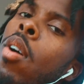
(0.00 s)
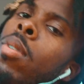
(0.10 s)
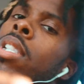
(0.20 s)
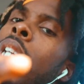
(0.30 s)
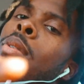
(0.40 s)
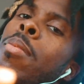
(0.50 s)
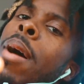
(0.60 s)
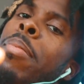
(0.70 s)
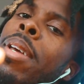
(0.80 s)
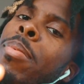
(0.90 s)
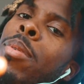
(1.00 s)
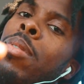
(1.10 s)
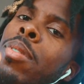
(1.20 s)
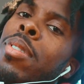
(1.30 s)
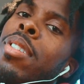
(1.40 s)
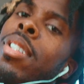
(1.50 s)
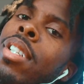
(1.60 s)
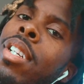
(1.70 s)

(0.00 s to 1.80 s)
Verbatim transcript: yo, what's good with my people? Man, when I heard...